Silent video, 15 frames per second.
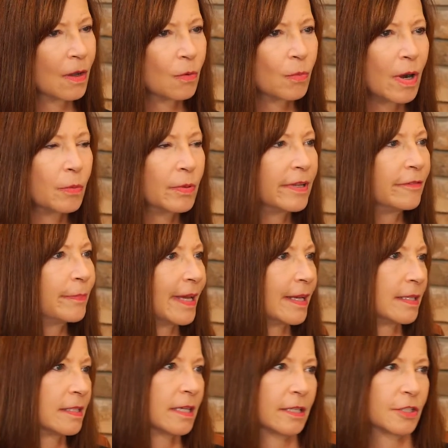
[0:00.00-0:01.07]
Well, we've
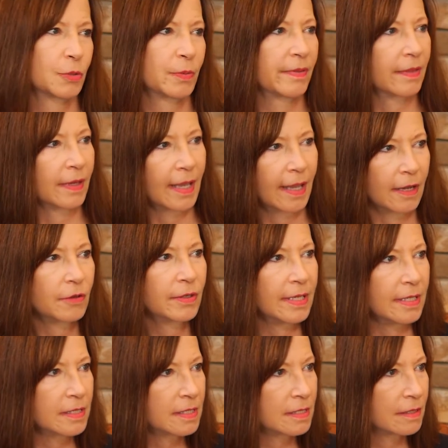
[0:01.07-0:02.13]
been in touch with the
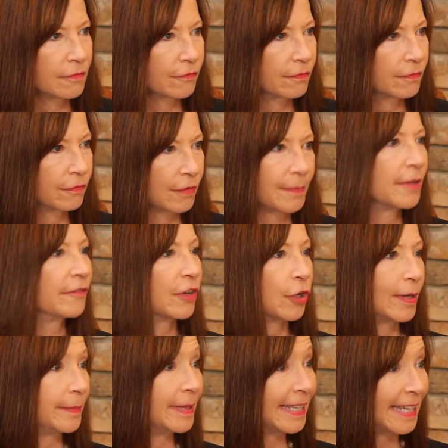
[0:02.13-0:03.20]
counties from the
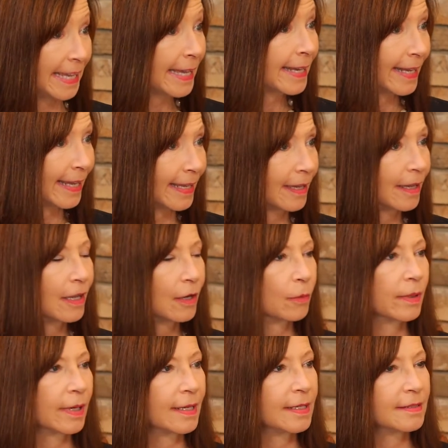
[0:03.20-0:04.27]
very beginning.
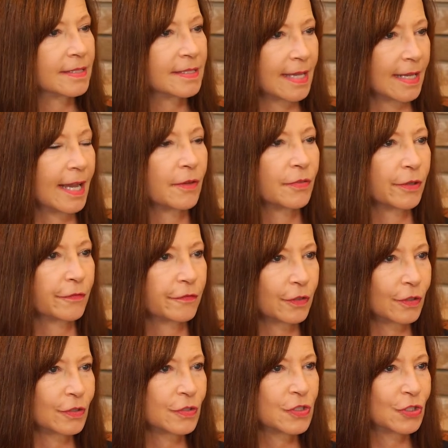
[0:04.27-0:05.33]
When I sent out the
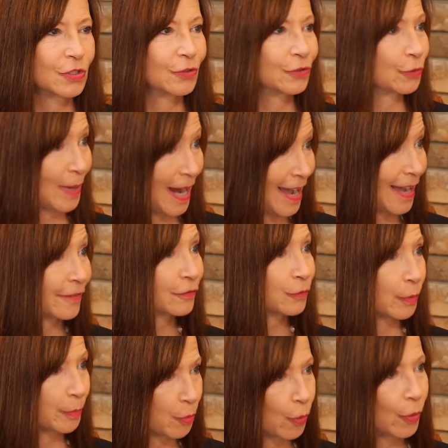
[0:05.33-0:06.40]
first draft
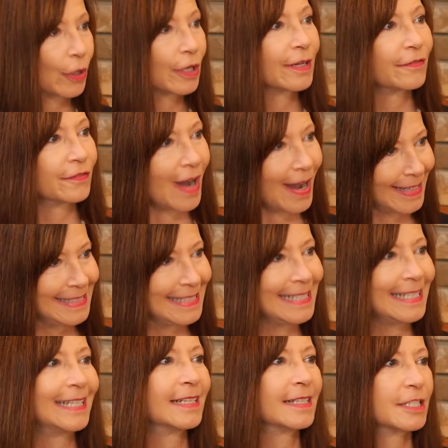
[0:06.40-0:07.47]
report of
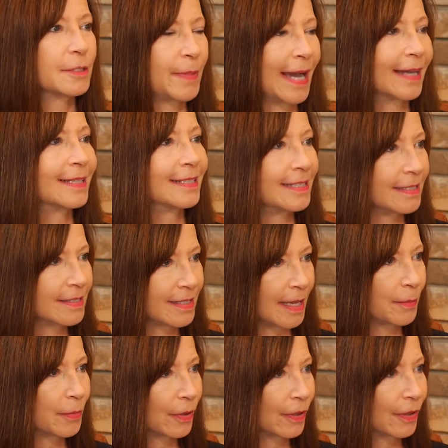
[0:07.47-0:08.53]
ideas back in
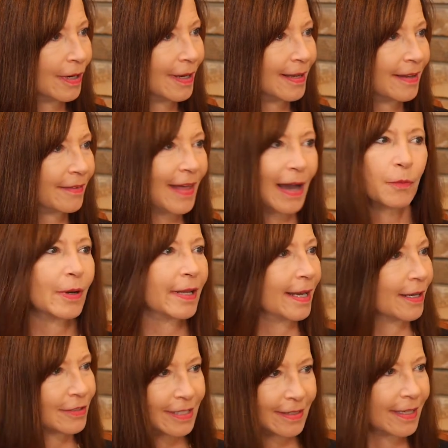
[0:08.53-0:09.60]
December, that went
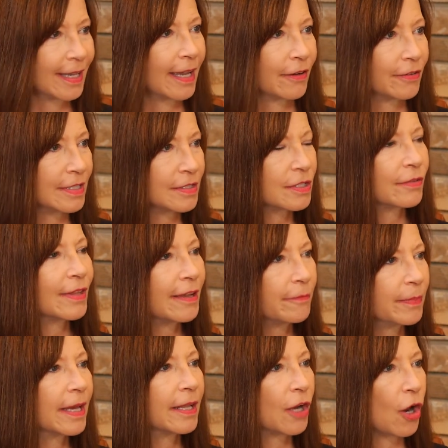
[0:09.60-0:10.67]
out to the counties. So
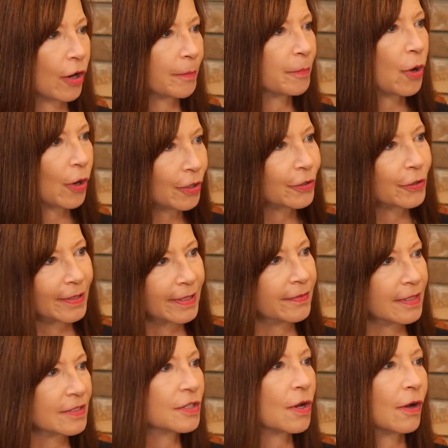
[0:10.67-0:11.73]
they've been our partner in
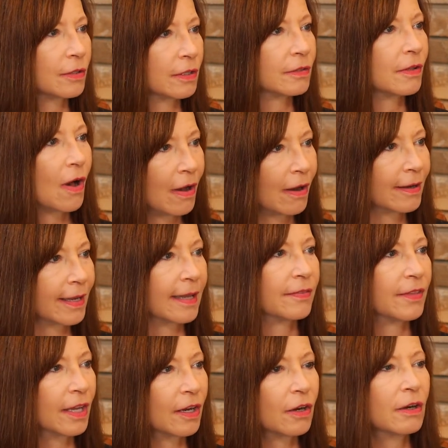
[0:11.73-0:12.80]
this all along,
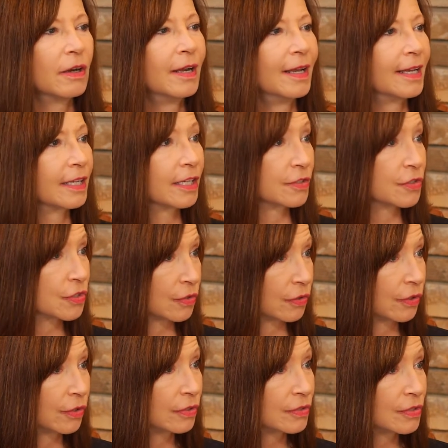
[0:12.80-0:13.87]
and their
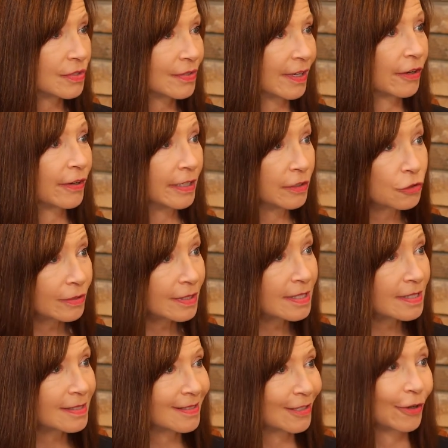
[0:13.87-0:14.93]
concerns, their
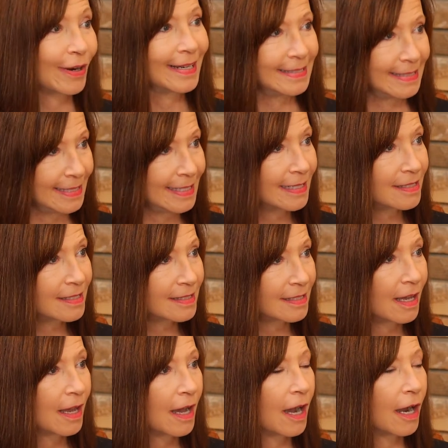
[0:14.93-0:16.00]
interests, their ideas
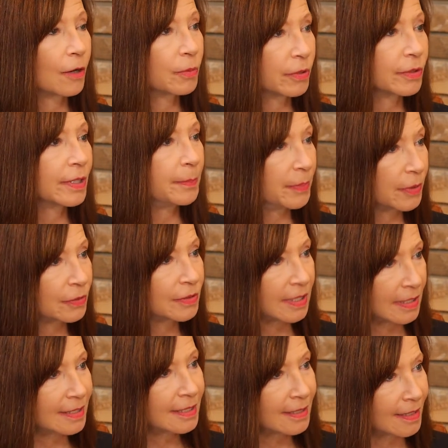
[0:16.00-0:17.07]
are really built
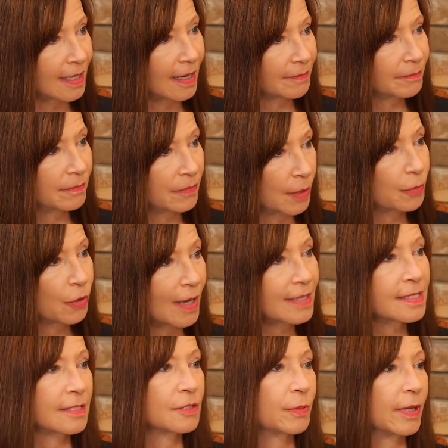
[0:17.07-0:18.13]
into the
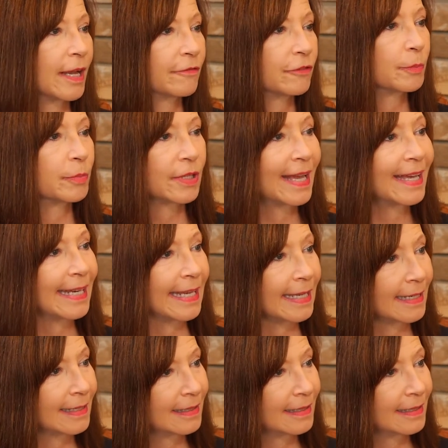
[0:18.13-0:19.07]
process we have for planning.